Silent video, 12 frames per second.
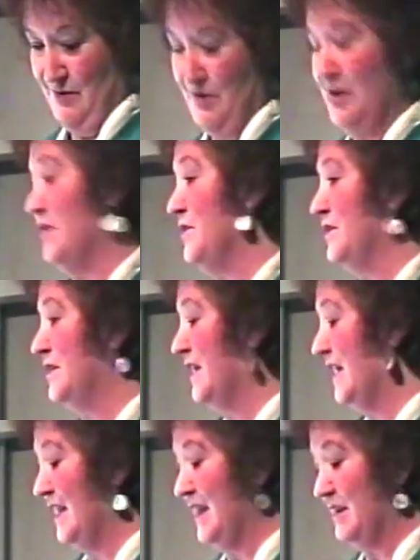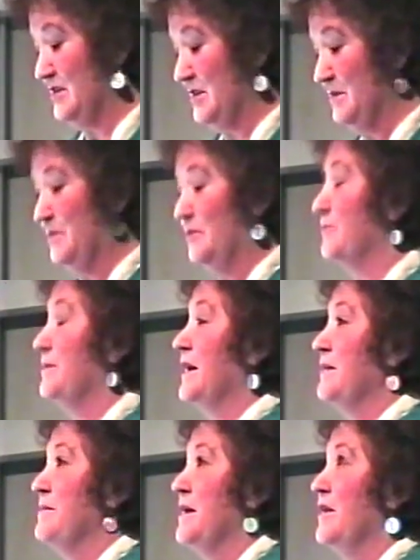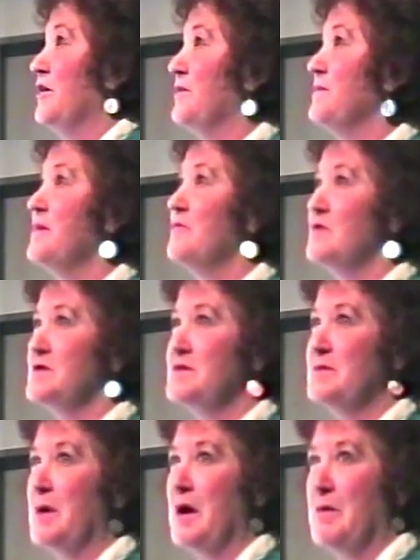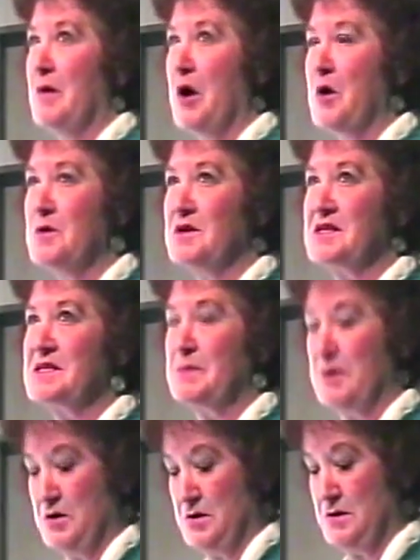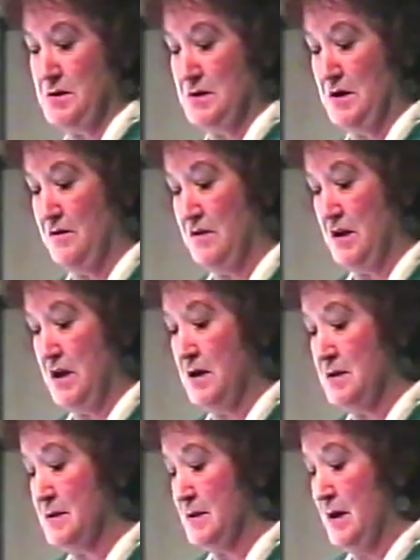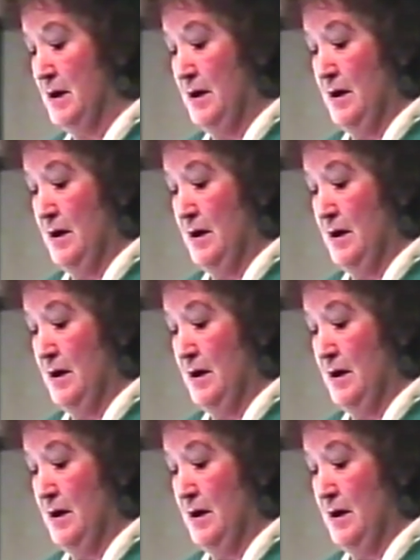when I heard Kelly, she brought back a lot of memories of my own experiences over the years.